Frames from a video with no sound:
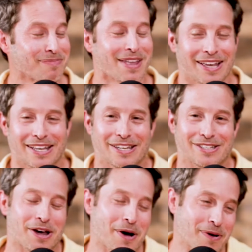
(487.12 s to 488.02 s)
Steve.
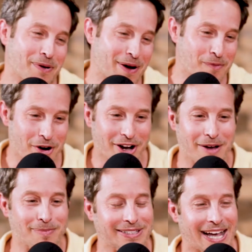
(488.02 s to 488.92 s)
So anyway, I'm working
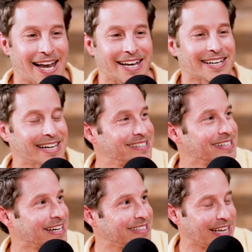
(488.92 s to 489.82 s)
on Big Daddy in
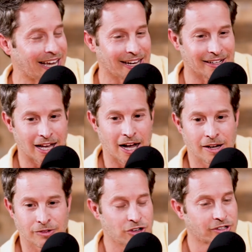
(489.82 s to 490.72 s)

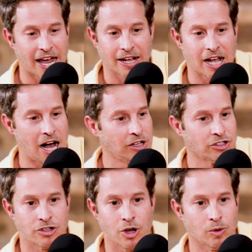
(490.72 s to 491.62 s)
1998. Just out of
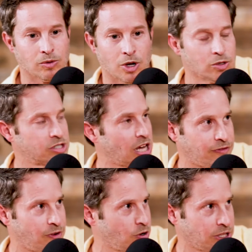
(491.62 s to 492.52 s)
college, no cell
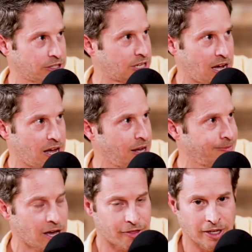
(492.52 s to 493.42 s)
phone at the time,
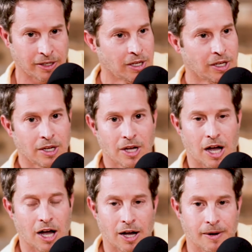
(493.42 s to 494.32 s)
nothing.
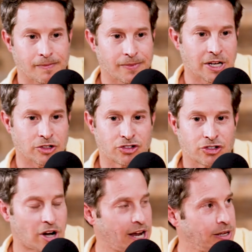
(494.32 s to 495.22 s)
Just
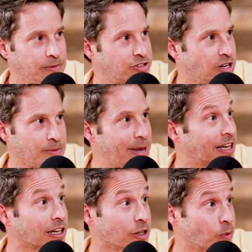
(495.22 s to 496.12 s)
trying to
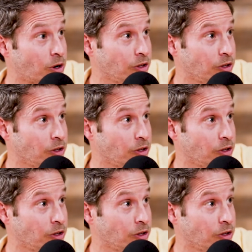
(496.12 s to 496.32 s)
make it in the world.